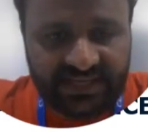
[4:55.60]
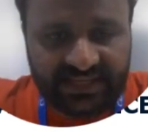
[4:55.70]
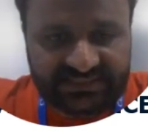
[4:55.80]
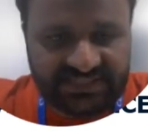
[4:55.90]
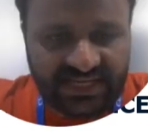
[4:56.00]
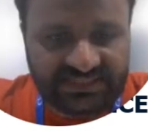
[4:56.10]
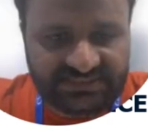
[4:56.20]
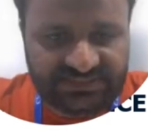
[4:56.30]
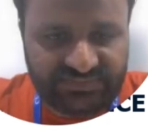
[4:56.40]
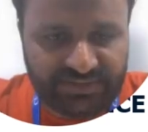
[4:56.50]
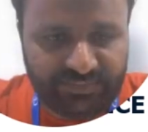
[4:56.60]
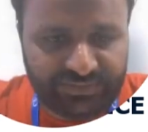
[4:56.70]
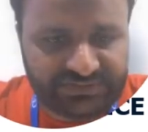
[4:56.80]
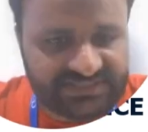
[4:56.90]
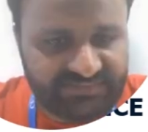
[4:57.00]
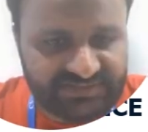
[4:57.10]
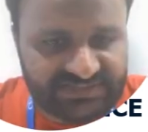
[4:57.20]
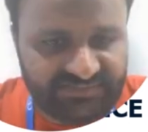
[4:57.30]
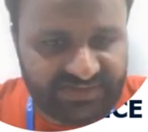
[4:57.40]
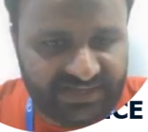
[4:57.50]
and size is
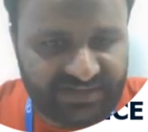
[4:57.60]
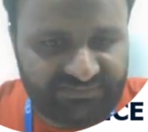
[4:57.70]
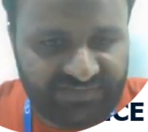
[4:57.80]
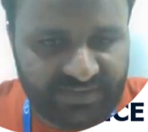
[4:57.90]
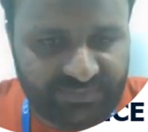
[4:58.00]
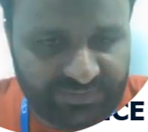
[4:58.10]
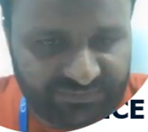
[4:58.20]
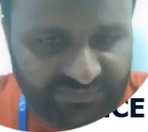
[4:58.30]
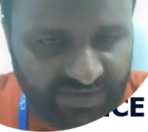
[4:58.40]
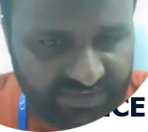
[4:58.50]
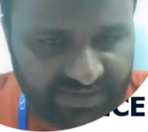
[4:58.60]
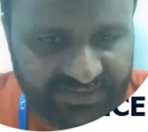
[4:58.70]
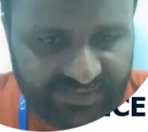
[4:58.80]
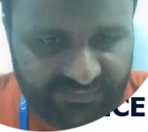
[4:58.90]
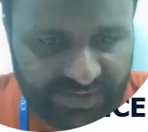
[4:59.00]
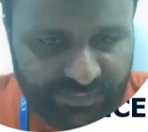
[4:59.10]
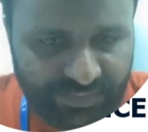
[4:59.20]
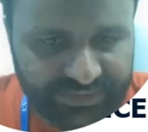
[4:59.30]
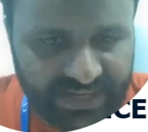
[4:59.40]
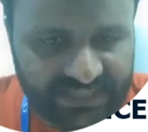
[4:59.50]
1.77 and 5.58 and
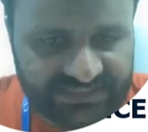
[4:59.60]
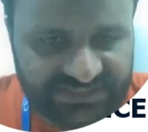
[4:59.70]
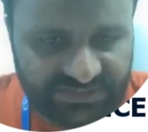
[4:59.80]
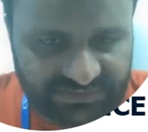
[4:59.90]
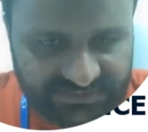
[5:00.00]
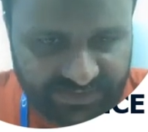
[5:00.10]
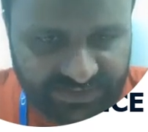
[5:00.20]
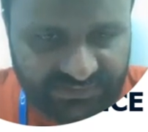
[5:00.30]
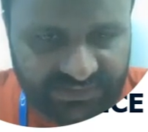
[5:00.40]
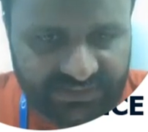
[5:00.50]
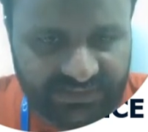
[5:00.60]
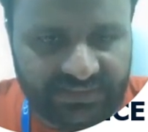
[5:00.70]
1.80 respectively.